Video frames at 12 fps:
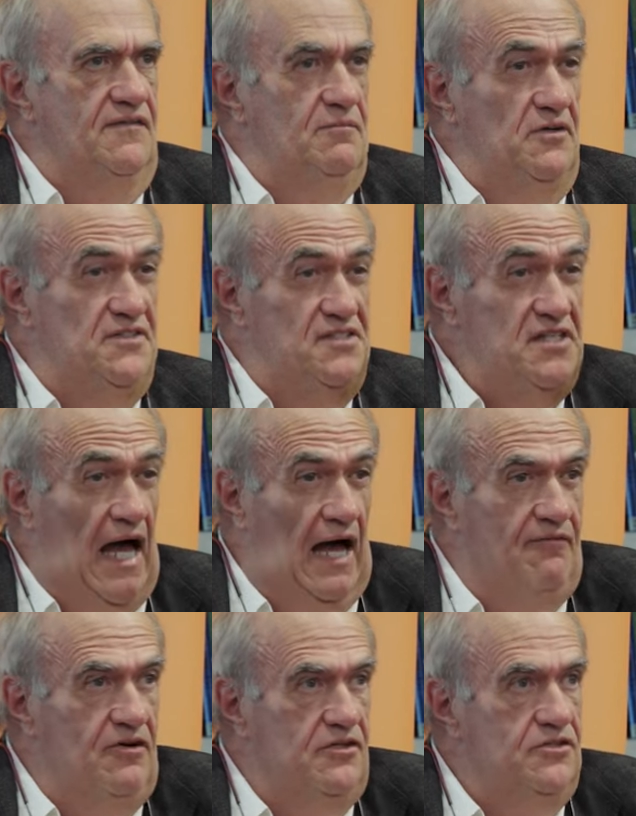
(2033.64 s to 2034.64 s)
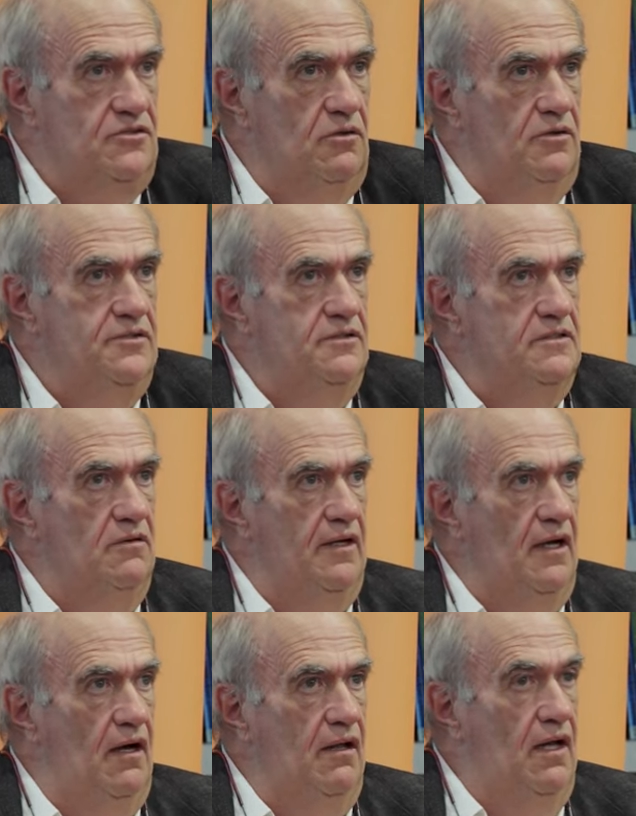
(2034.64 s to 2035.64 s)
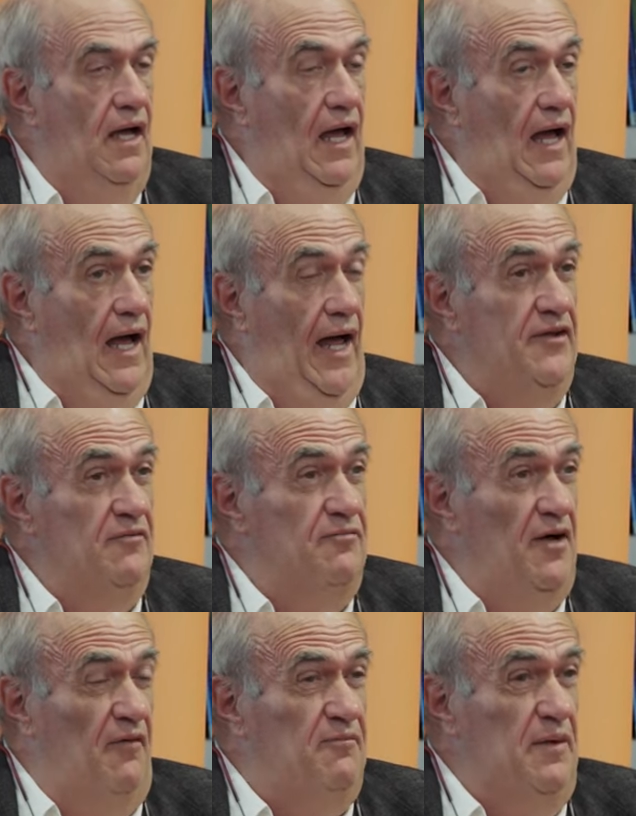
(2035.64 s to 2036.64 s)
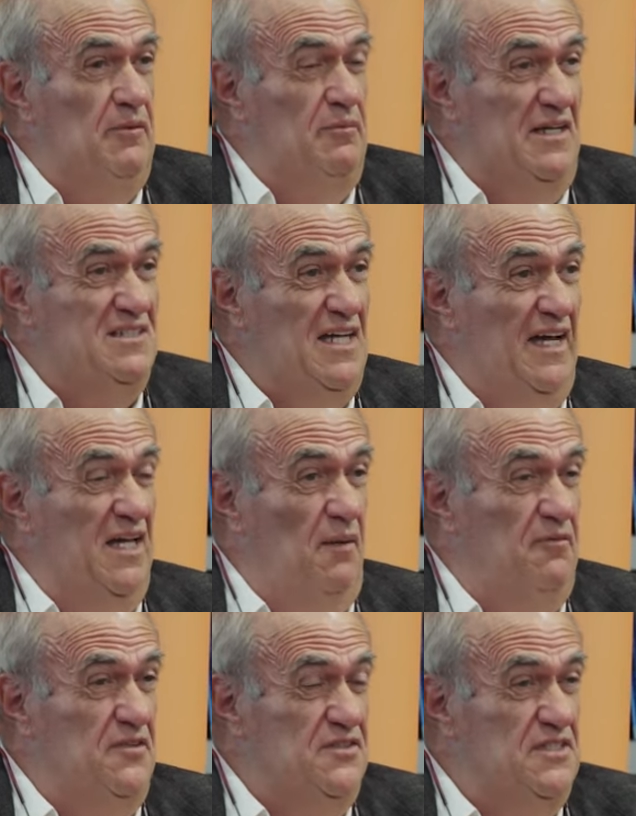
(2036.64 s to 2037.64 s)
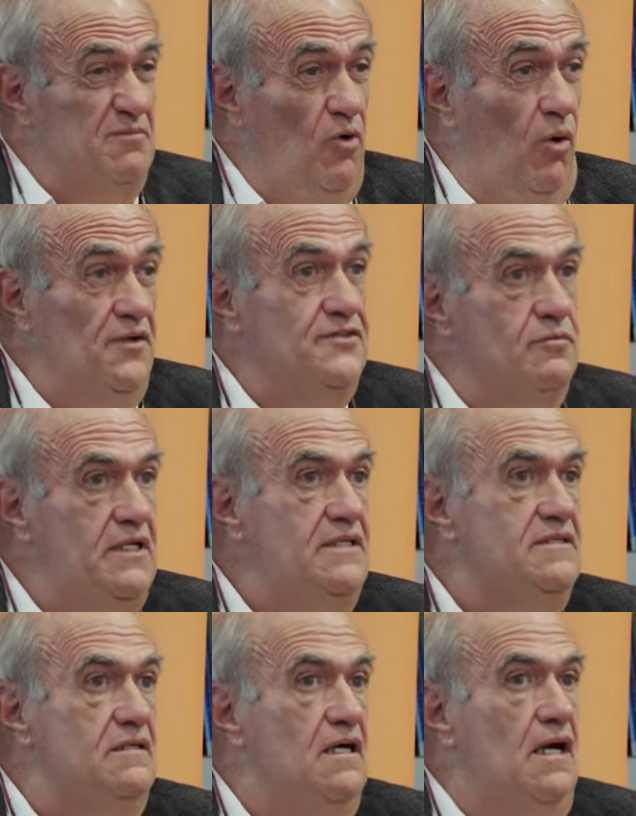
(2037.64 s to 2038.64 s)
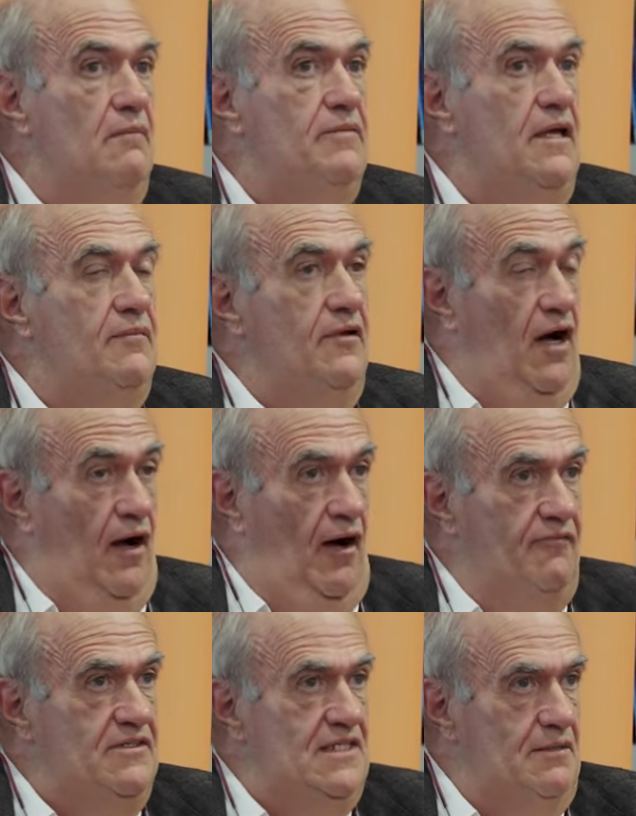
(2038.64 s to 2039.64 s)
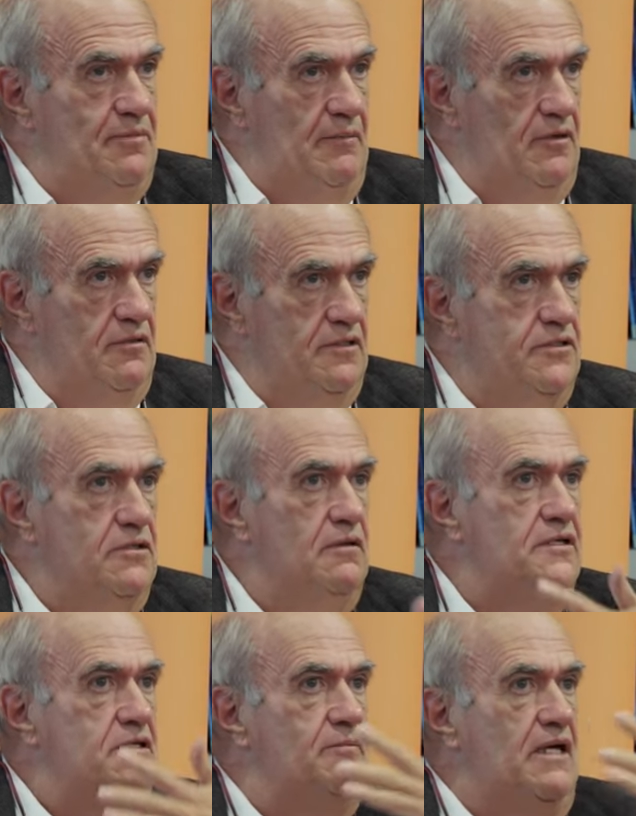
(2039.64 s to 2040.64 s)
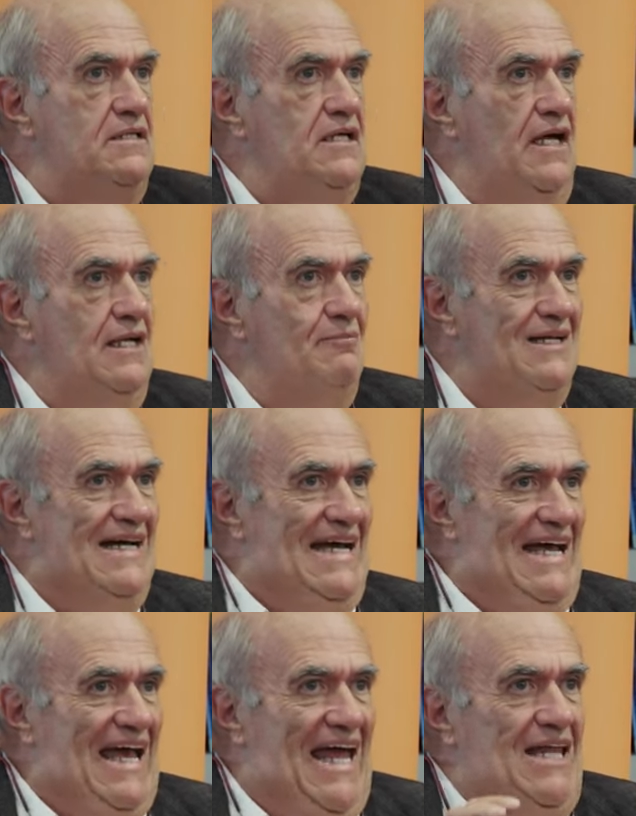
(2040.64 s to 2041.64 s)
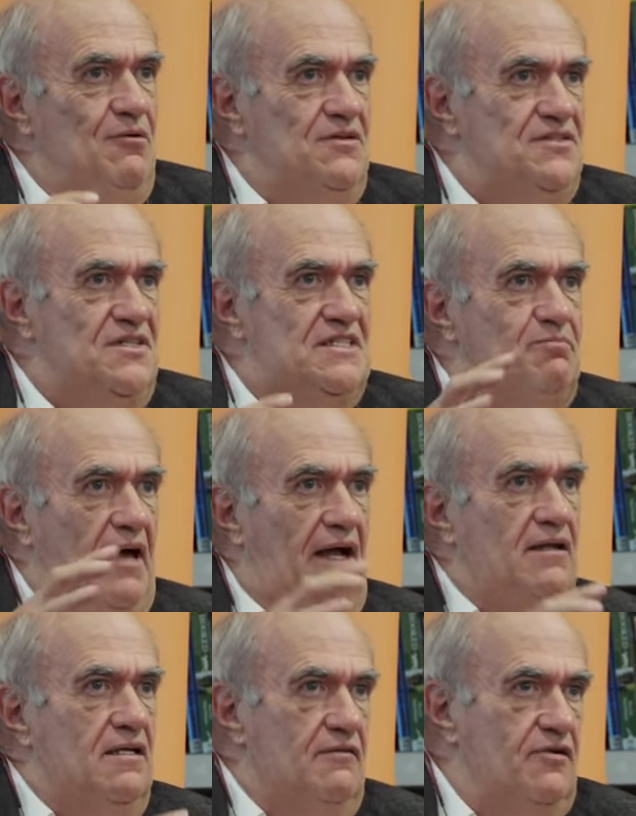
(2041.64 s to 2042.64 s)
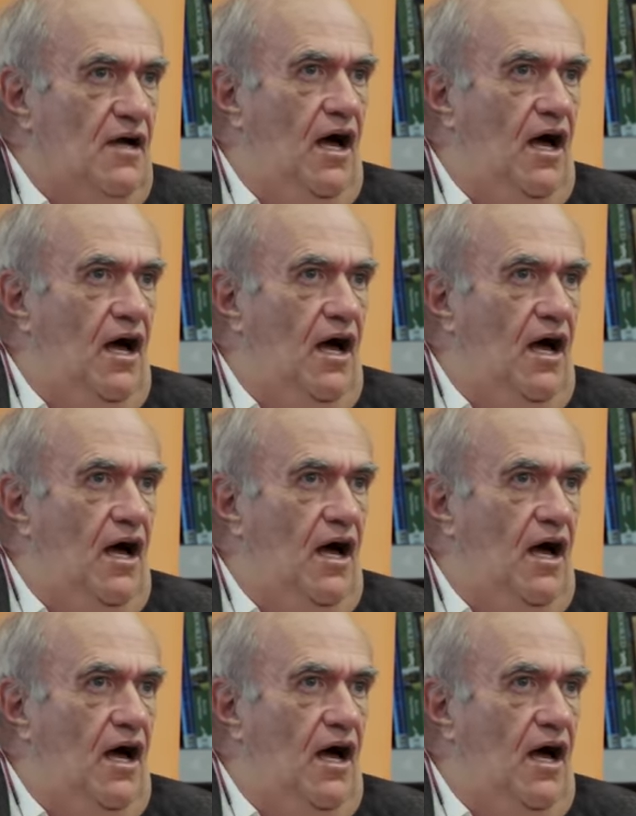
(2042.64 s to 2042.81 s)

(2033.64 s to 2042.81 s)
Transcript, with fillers: of the most savage tortures going on and of, of, people being taken up for the smallest reason. obviously, people who are Jewish are being taken, but anyone suspected of